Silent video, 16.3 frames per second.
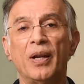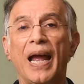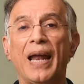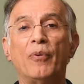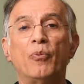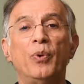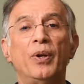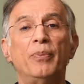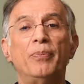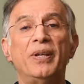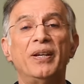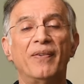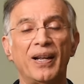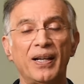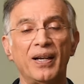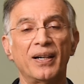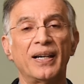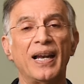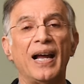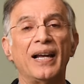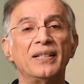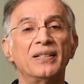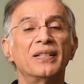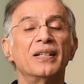and will be
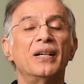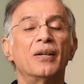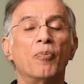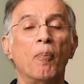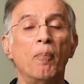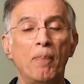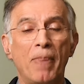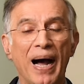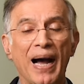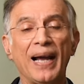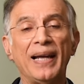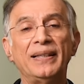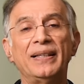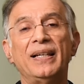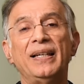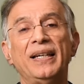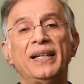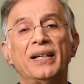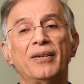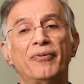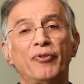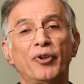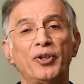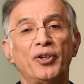recognized by the
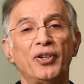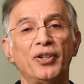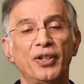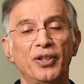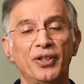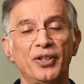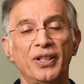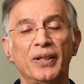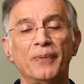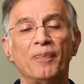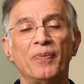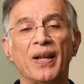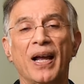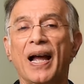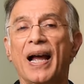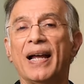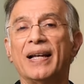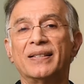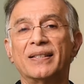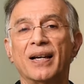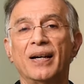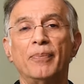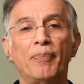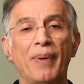legal fraternity
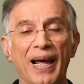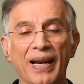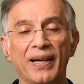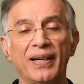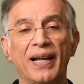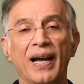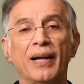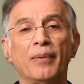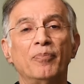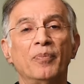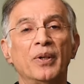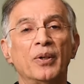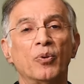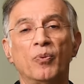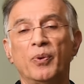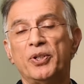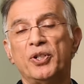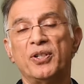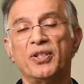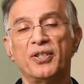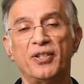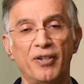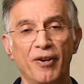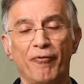as a paradigm which
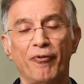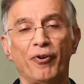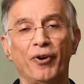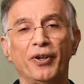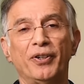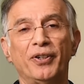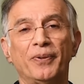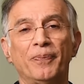is different.